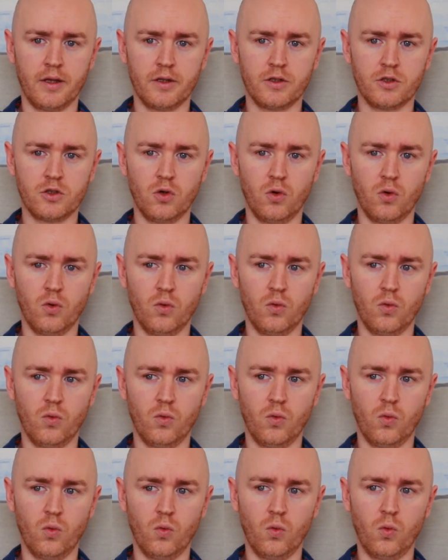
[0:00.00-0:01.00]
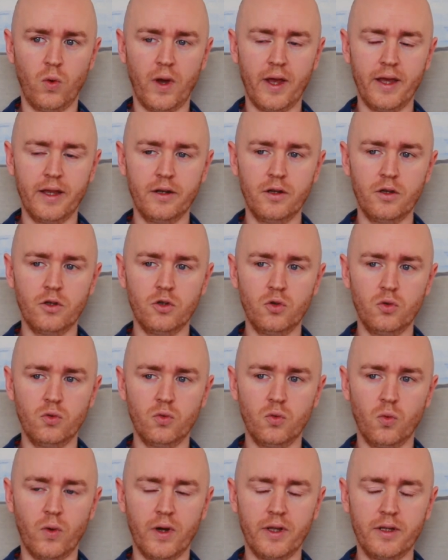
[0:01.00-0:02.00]
So when
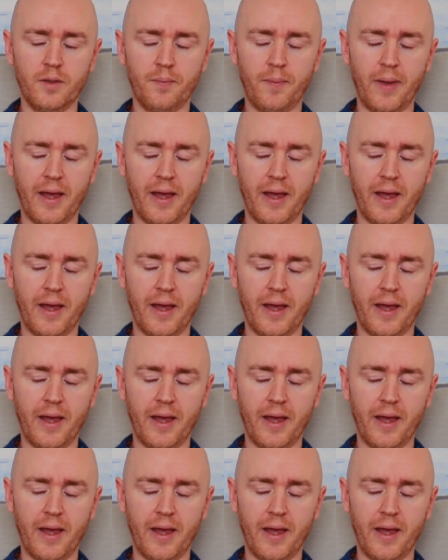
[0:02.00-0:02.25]
the